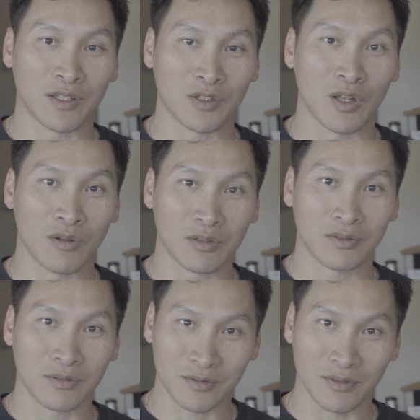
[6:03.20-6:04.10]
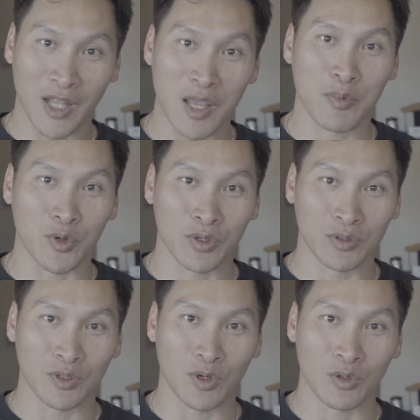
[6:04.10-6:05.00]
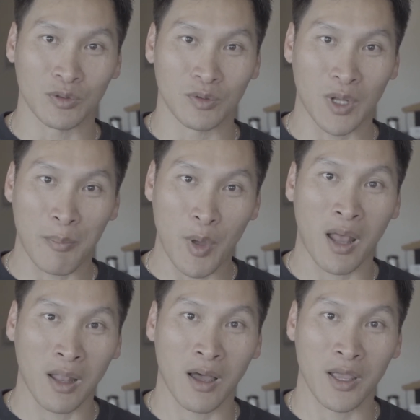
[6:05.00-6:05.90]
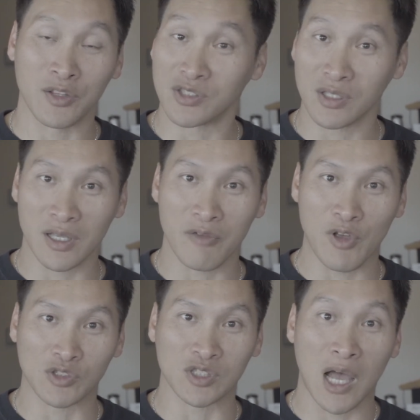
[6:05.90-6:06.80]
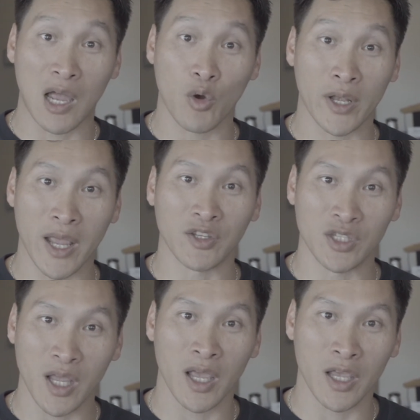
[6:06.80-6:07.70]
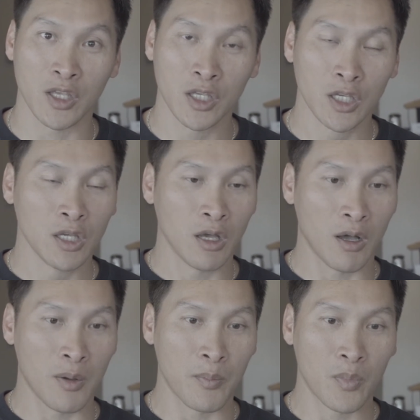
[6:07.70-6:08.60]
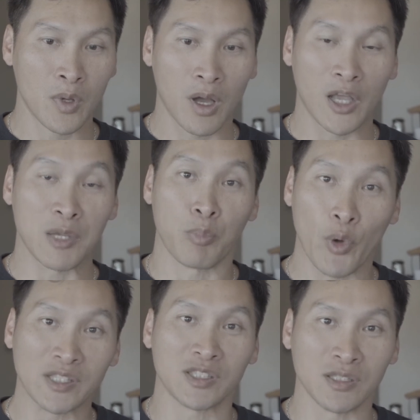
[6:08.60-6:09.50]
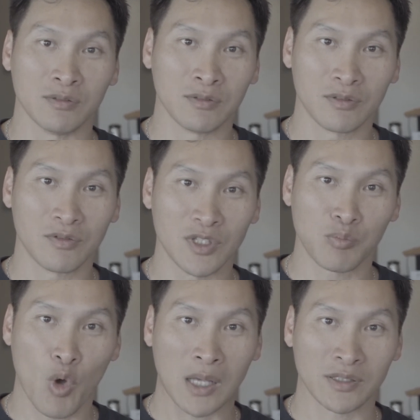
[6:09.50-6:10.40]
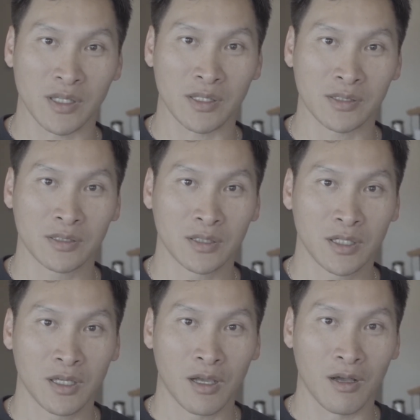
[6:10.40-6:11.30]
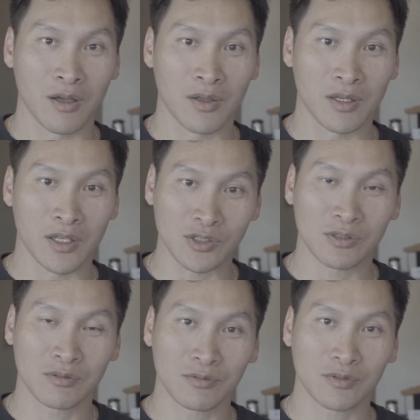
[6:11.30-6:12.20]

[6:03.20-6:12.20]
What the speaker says: that the labor, with APALA and the AFL-CIO and NEA are embracing this process is